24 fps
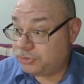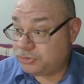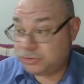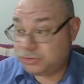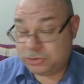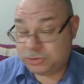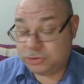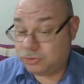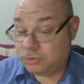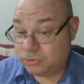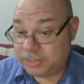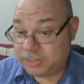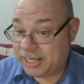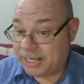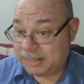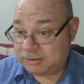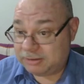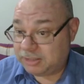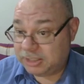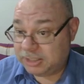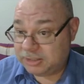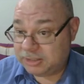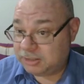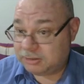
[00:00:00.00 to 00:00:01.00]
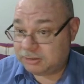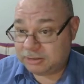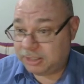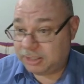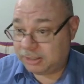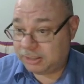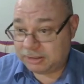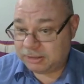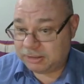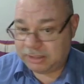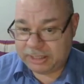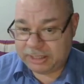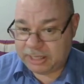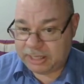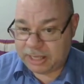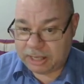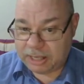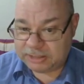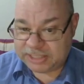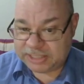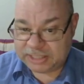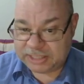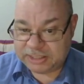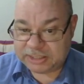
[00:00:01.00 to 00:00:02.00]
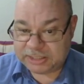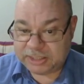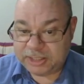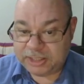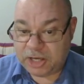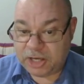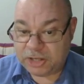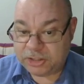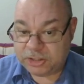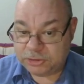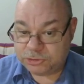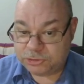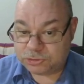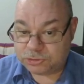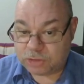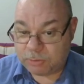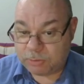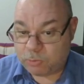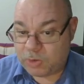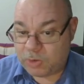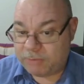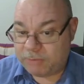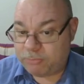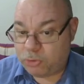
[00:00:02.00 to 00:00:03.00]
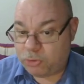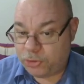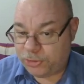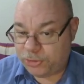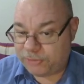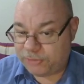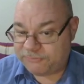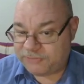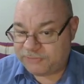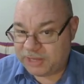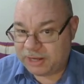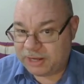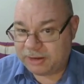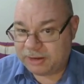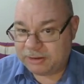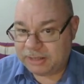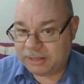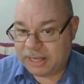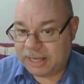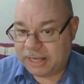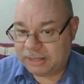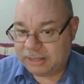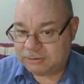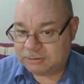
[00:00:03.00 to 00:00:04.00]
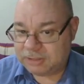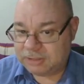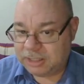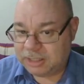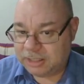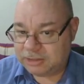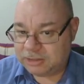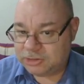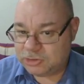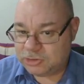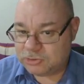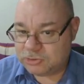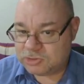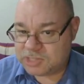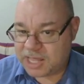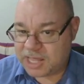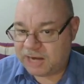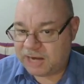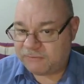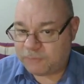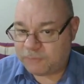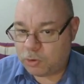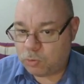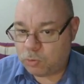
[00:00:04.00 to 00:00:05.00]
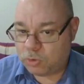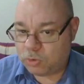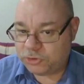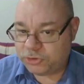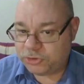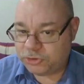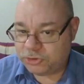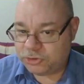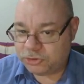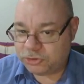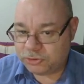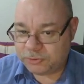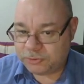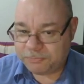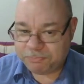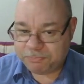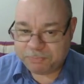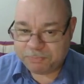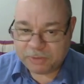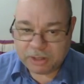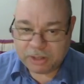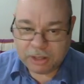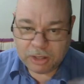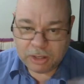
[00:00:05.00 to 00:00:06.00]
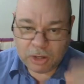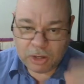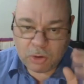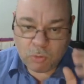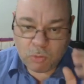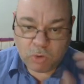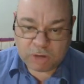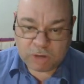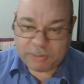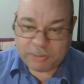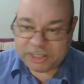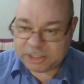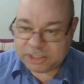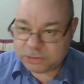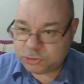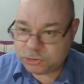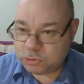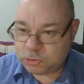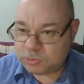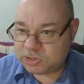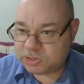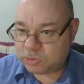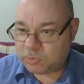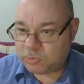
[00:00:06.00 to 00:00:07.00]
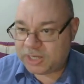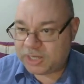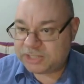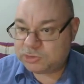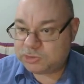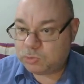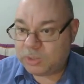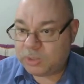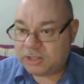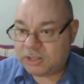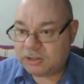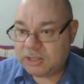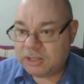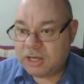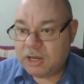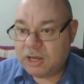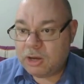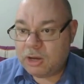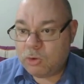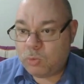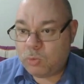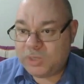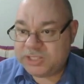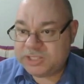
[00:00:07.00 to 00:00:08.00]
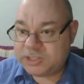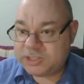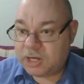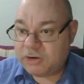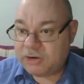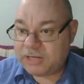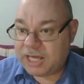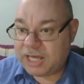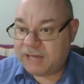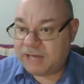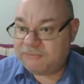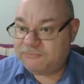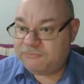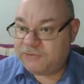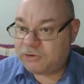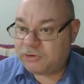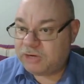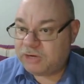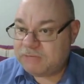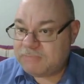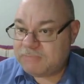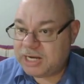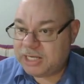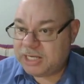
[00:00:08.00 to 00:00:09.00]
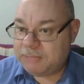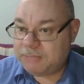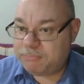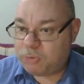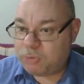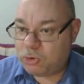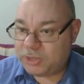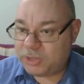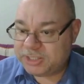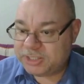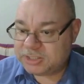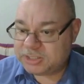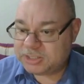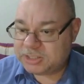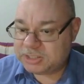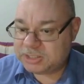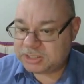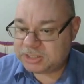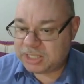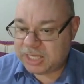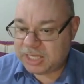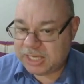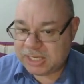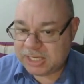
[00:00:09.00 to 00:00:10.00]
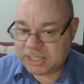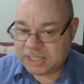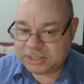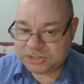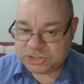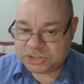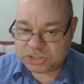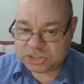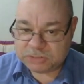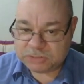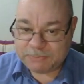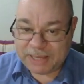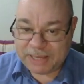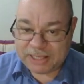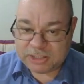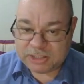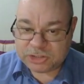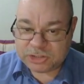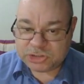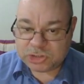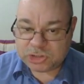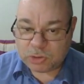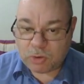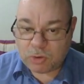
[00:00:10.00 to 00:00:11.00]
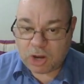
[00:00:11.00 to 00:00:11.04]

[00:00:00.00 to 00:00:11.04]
to get hit. Like, technically I could drop 1 point off there and use that if I wanted to. What am I going to do with the rest? Well, we don't have very many points here to spend, so